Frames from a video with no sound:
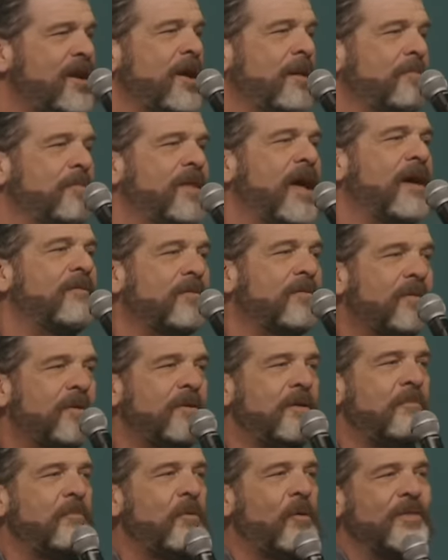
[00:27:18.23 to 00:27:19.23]
up. Now, the,
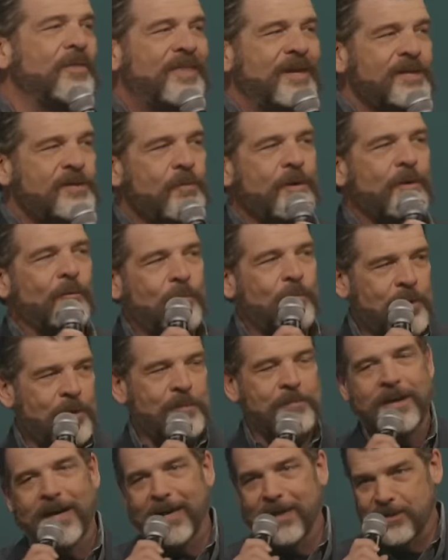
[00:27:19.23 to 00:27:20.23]
number one, this is what a real
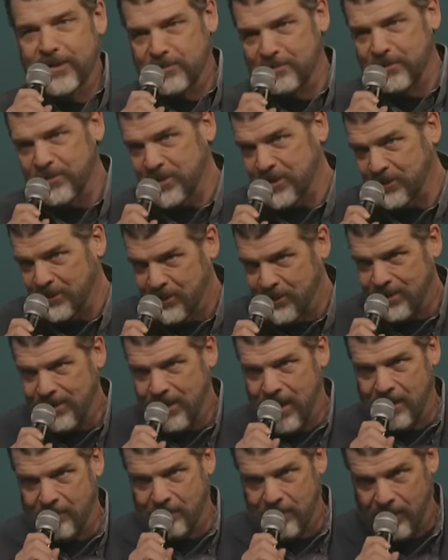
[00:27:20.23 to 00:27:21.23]
man is supposed to look
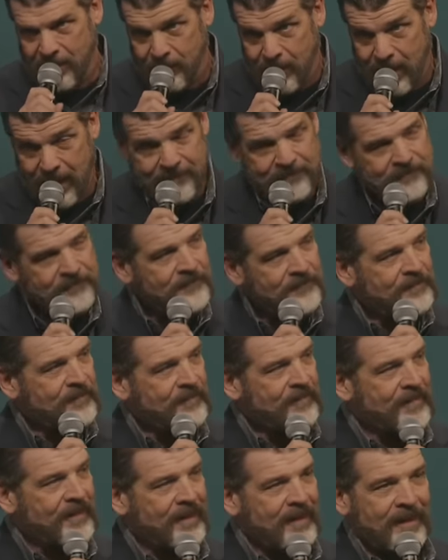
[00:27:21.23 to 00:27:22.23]
like, by the way.
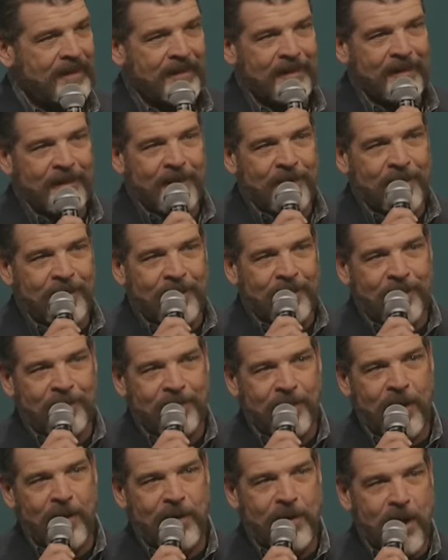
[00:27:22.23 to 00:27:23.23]

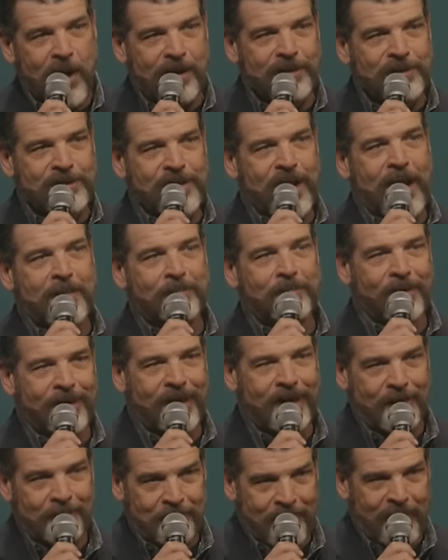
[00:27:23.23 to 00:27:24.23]
Well, y'all can stop
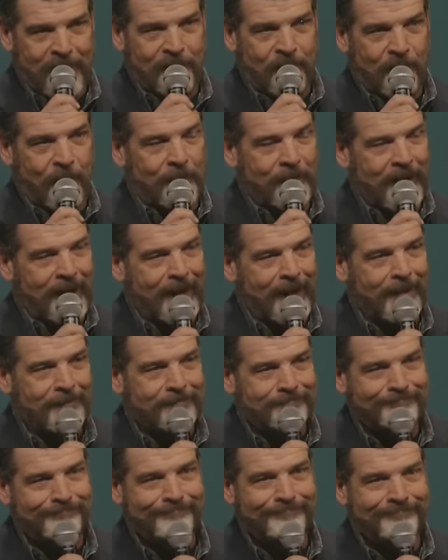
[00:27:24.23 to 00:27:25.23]
looking at me for a minute.
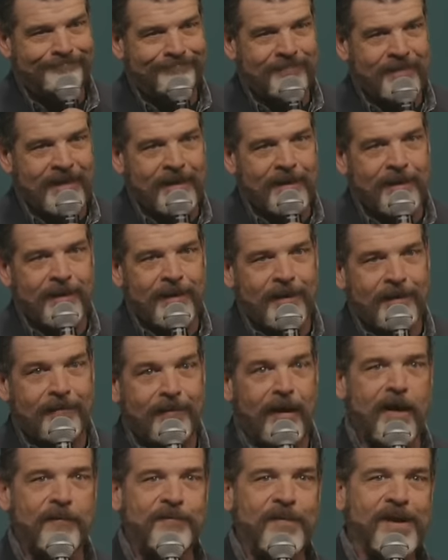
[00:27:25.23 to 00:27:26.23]

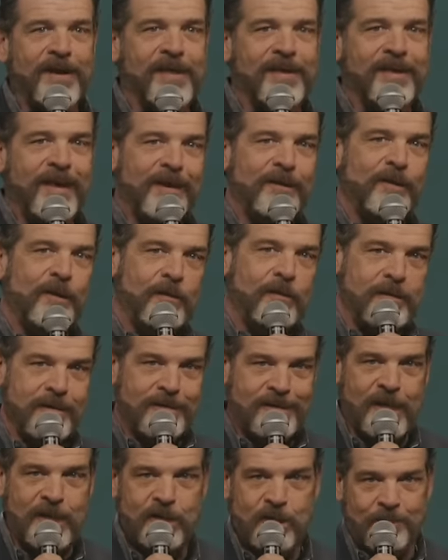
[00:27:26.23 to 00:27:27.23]
Now, if I could get your
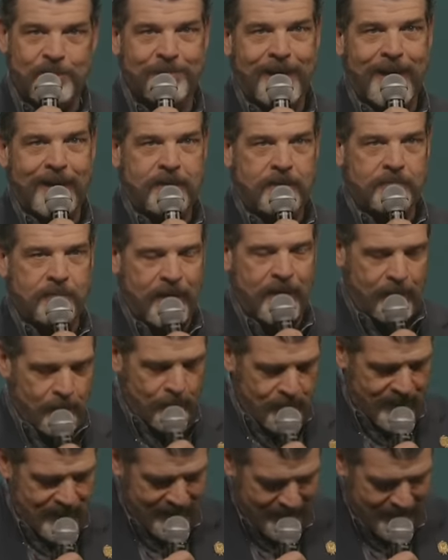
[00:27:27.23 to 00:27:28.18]
attention back to me, okay,